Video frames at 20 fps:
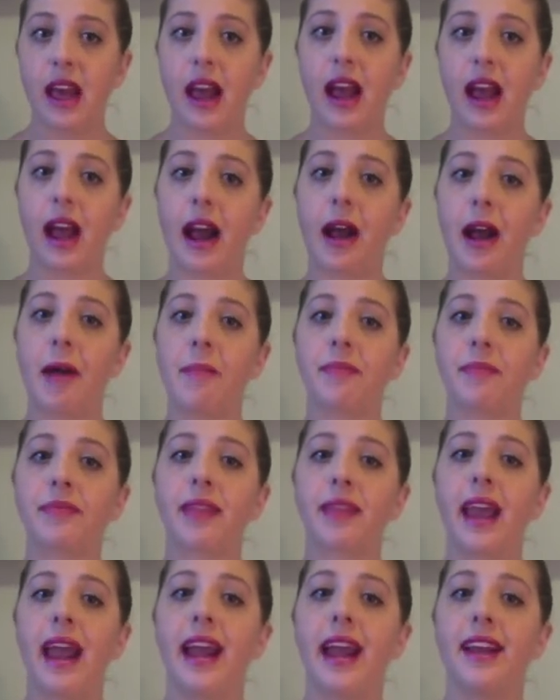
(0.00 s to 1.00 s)

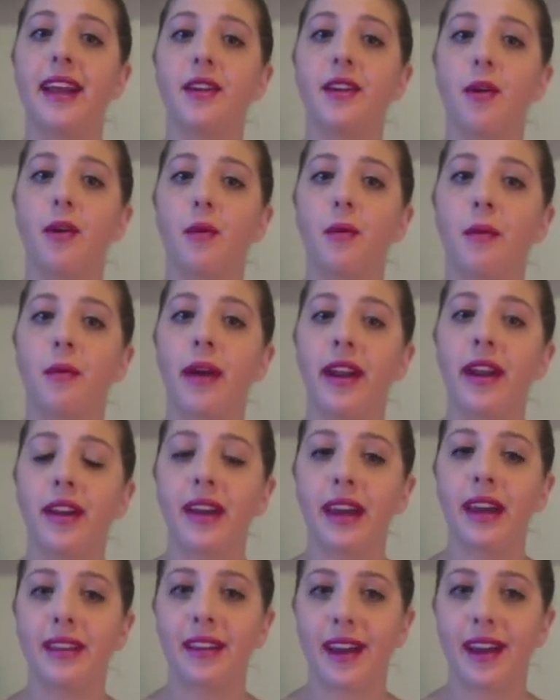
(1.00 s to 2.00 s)
And where do you
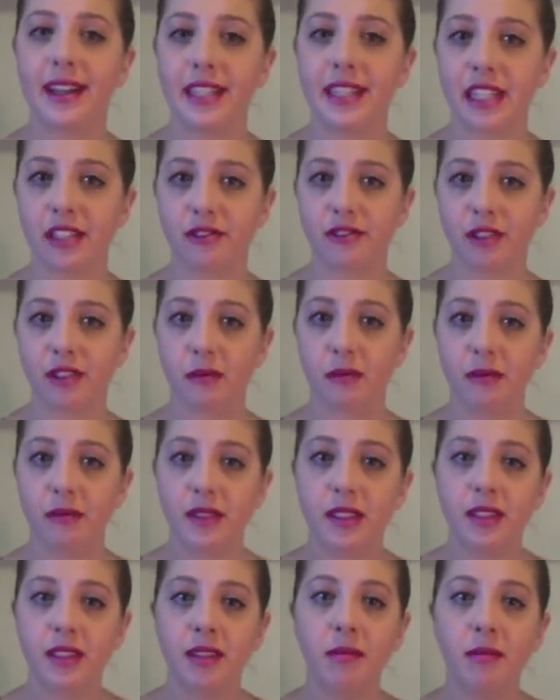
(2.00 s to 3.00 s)
get the ideas from?
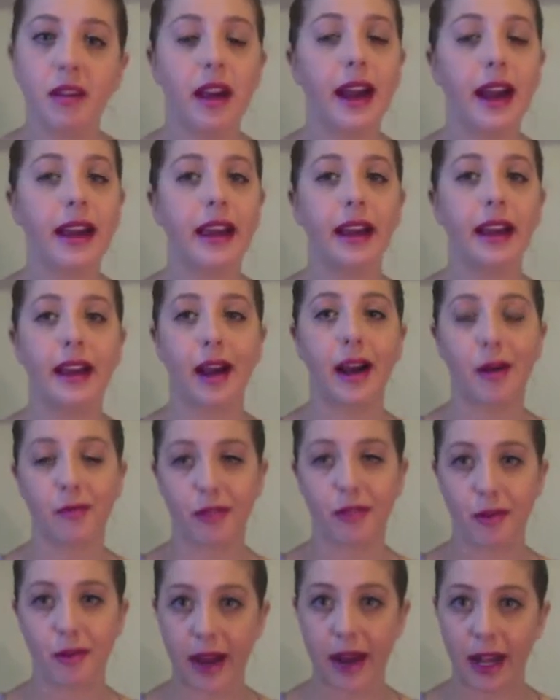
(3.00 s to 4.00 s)
Stimuli can
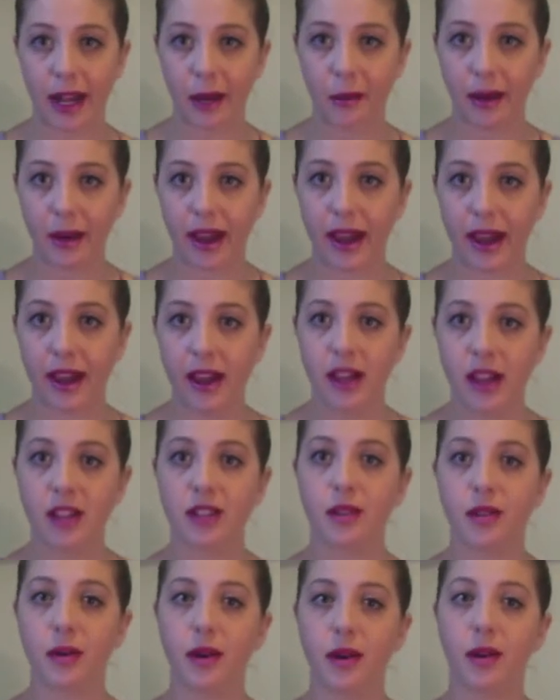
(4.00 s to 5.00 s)
come from anywhere.
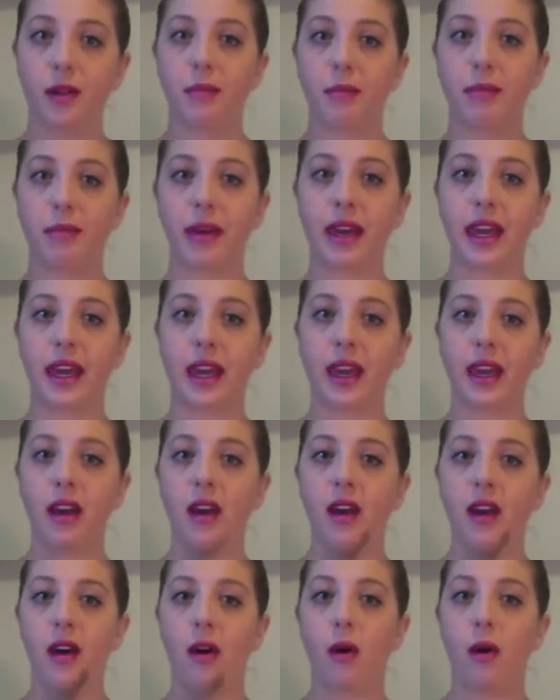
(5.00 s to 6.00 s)
So it could be
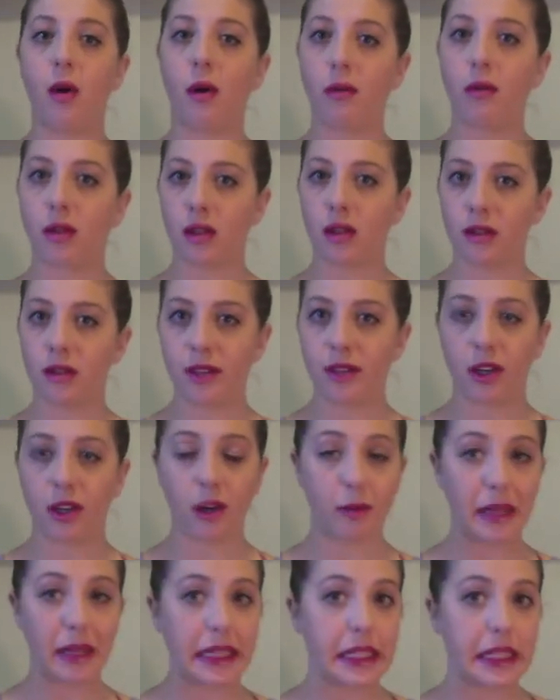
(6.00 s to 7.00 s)
oral, you
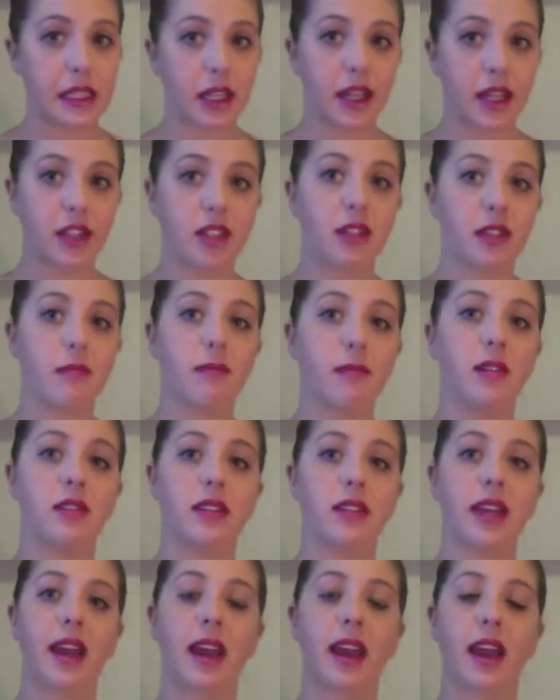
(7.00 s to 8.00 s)
could be listening to the
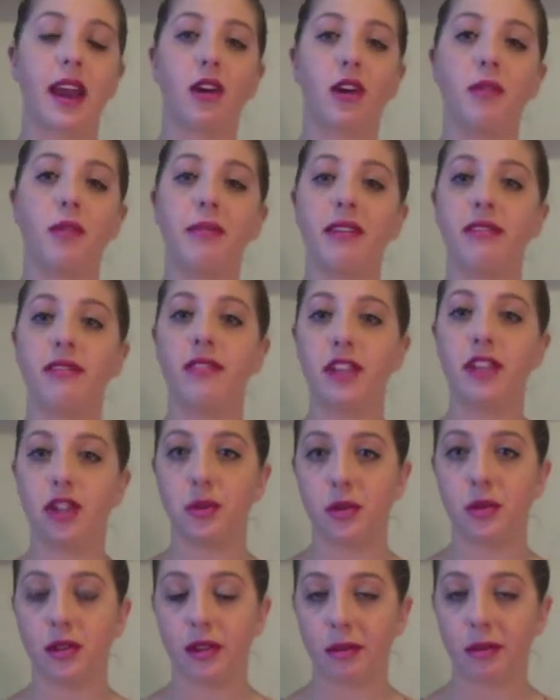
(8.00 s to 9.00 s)
music. It could be
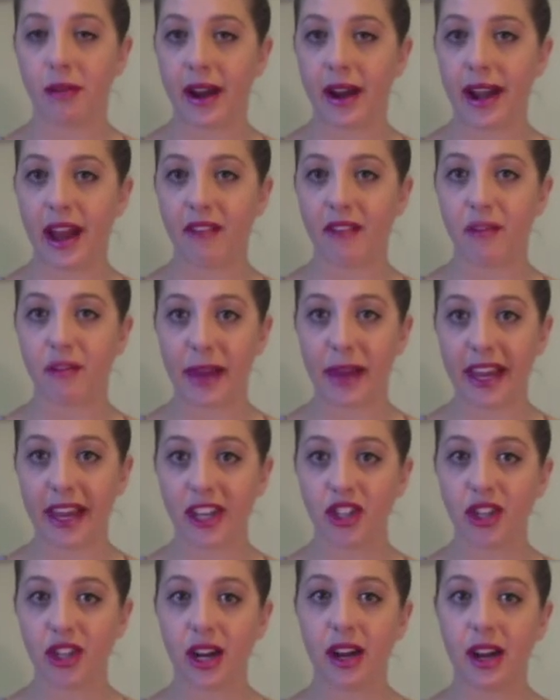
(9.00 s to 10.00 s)
visual, you might have a
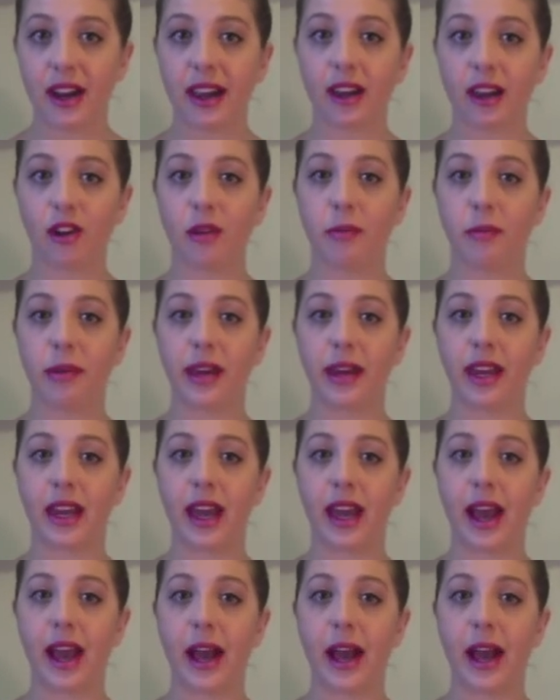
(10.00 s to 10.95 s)
picture. It could be